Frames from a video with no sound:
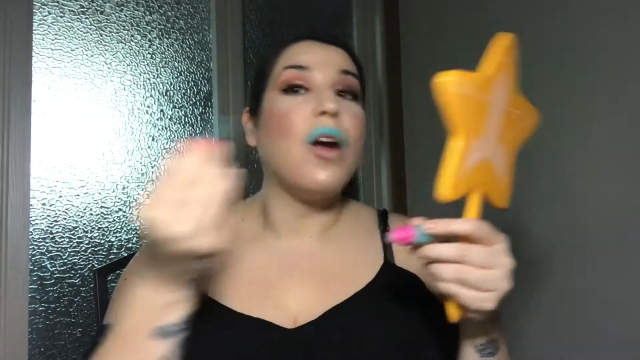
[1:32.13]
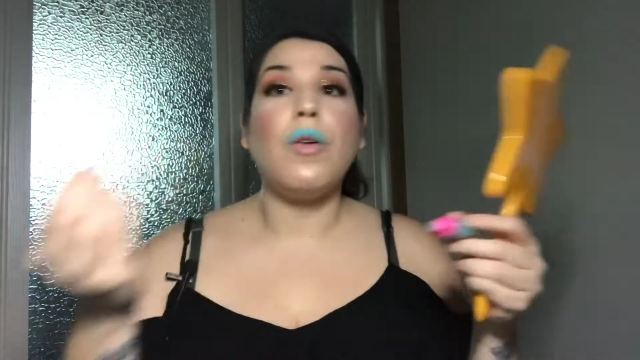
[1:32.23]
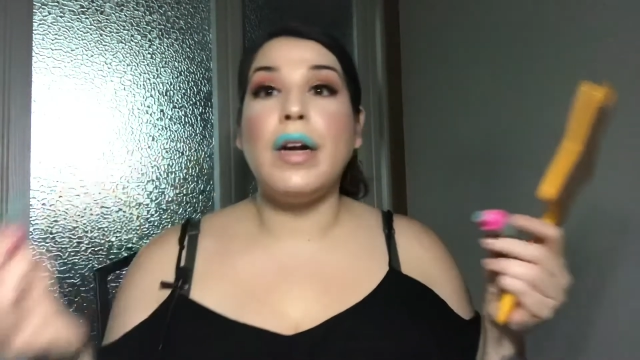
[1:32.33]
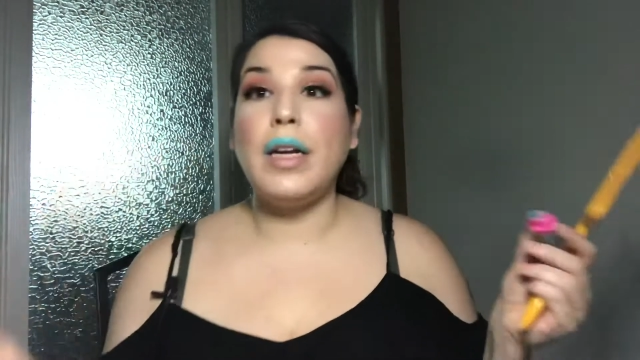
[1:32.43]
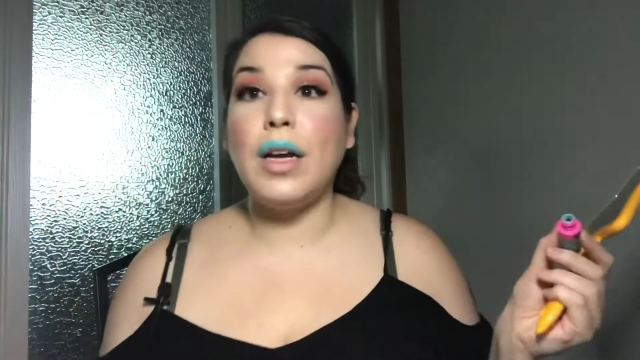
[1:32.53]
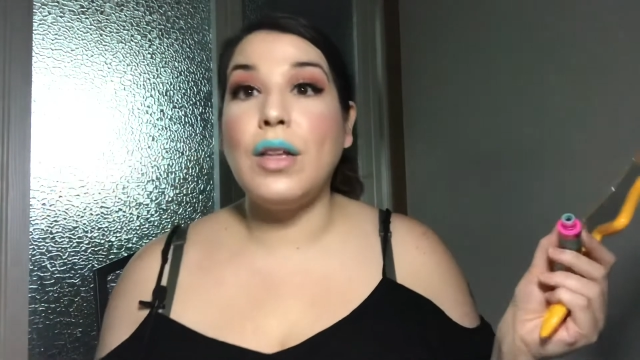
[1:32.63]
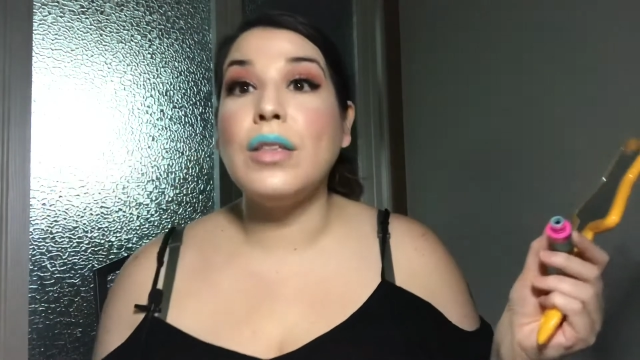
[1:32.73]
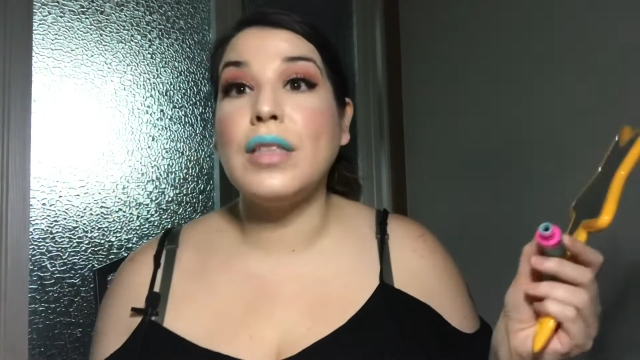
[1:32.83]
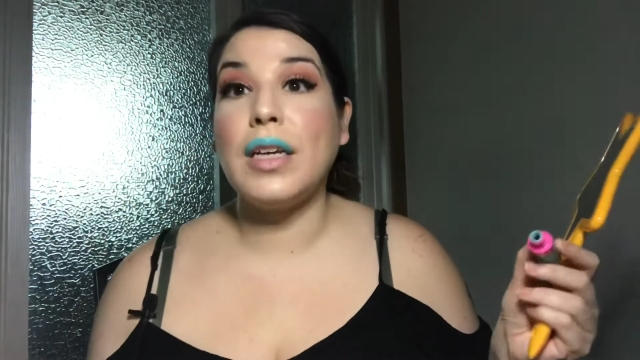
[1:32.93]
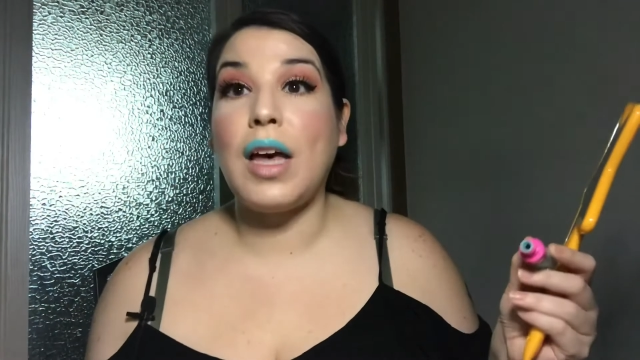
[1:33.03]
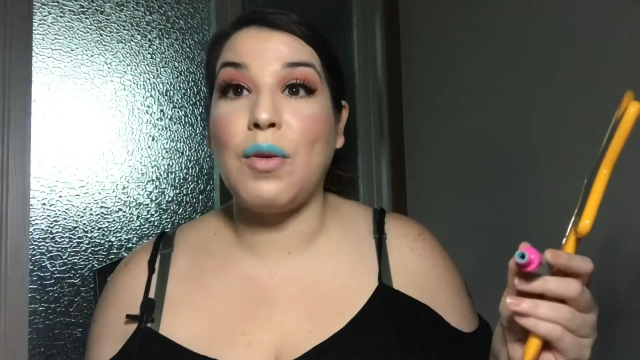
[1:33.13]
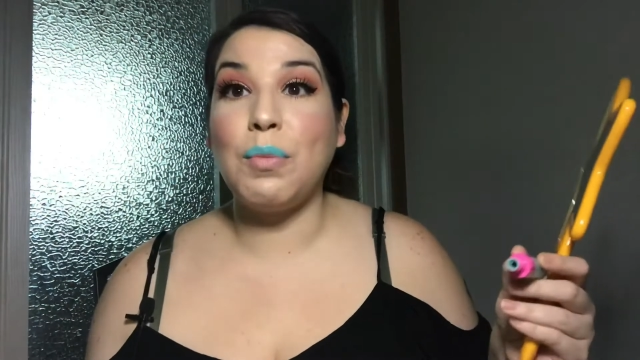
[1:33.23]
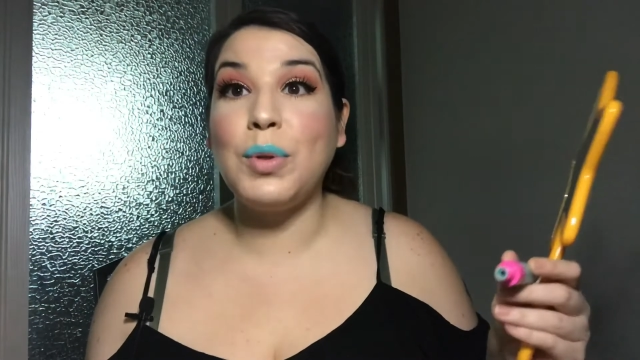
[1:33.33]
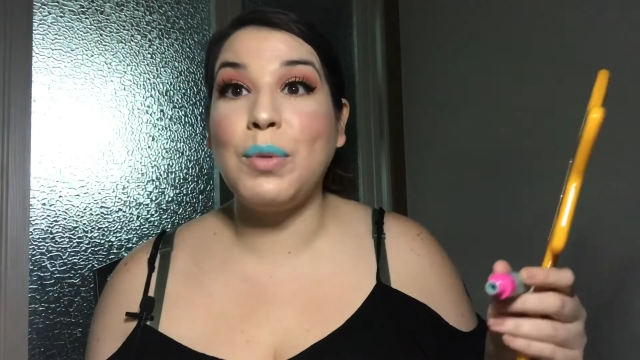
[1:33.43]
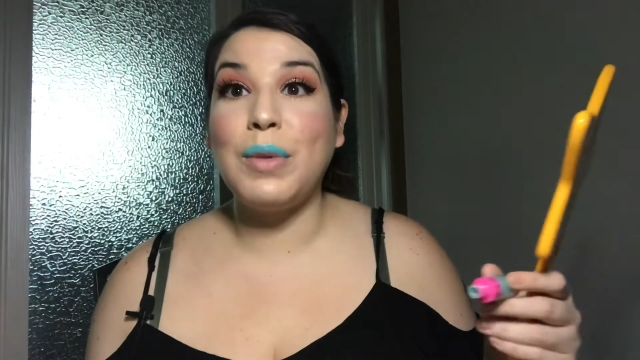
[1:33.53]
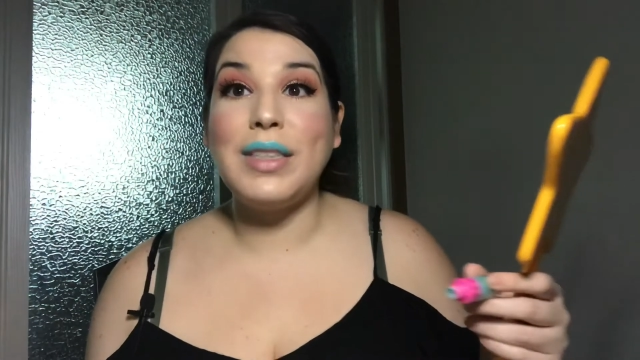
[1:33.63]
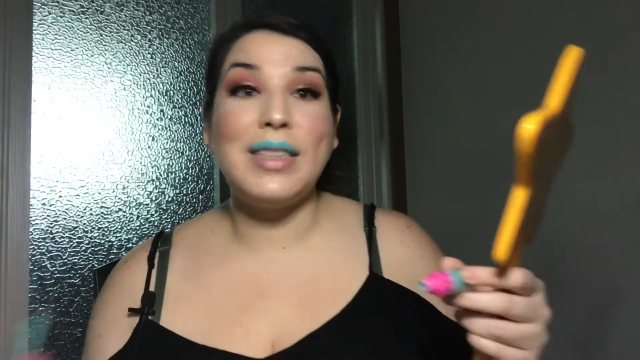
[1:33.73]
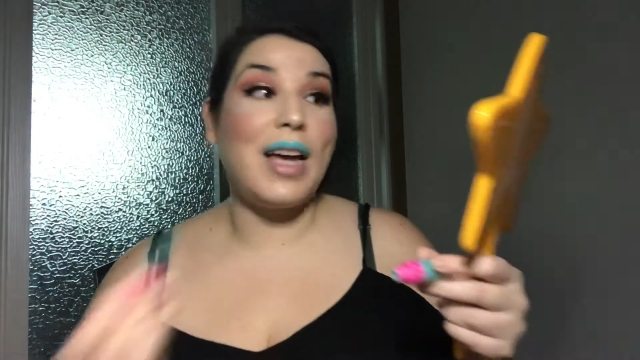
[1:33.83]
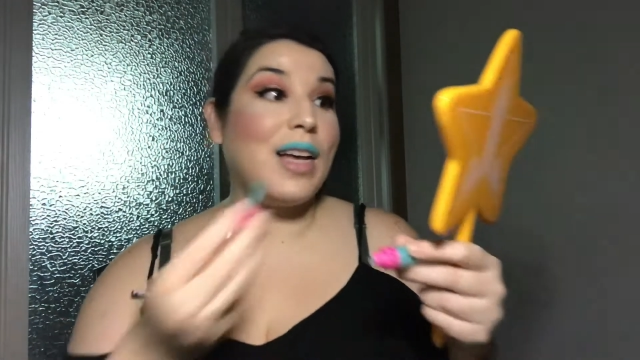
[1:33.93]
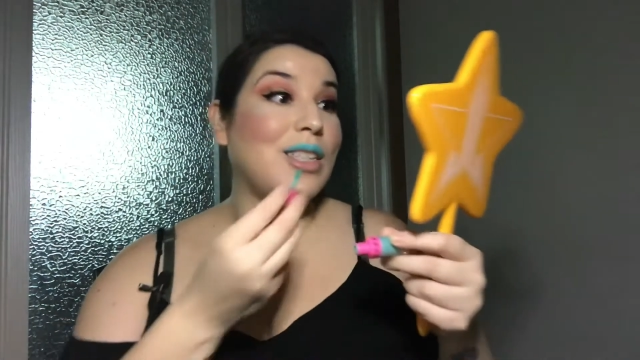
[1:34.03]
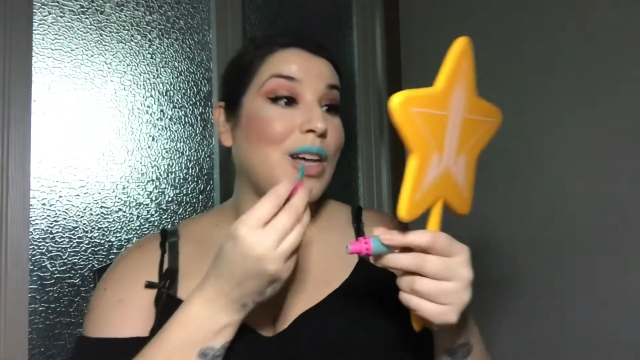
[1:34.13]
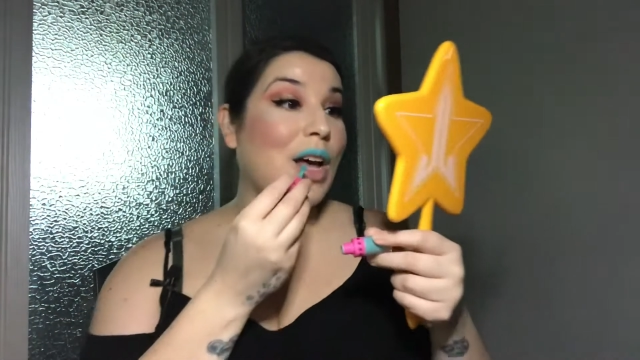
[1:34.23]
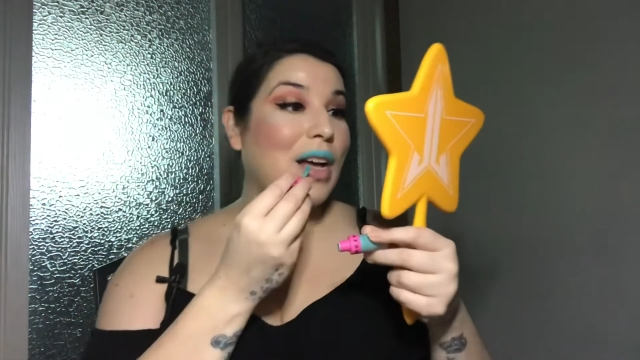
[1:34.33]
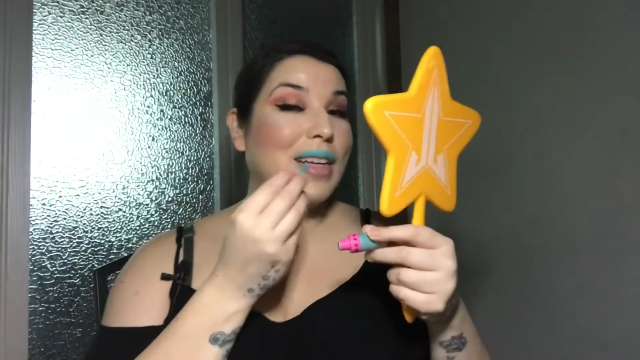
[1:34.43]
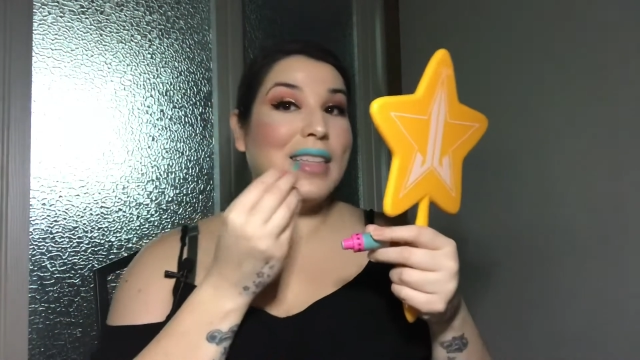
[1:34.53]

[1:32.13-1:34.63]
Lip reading: right now it looks like I have a blue mustache, huh?